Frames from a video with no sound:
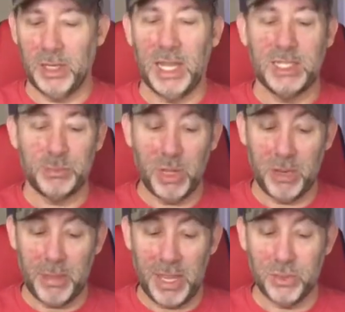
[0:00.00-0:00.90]
I spread
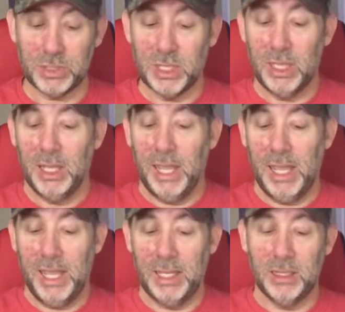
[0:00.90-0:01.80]
them out.
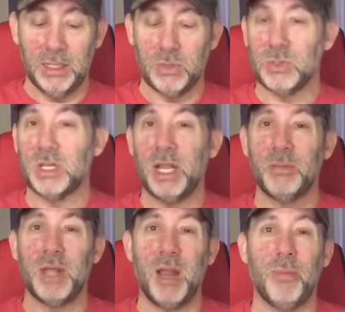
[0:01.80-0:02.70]
And this was an item
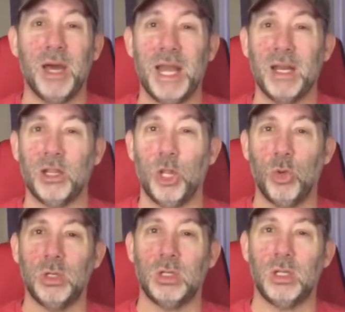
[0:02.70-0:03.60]
that I bought at a
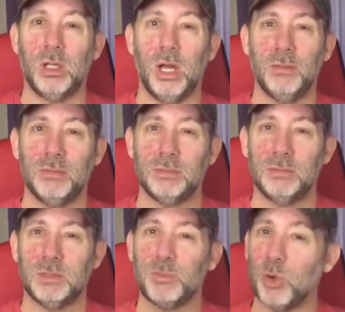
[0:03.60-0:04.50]
local
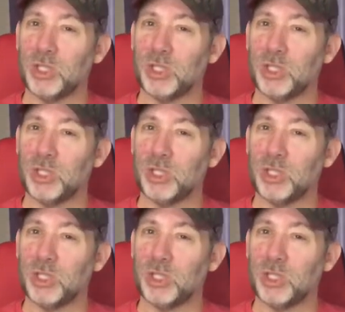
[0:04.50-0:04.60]
sports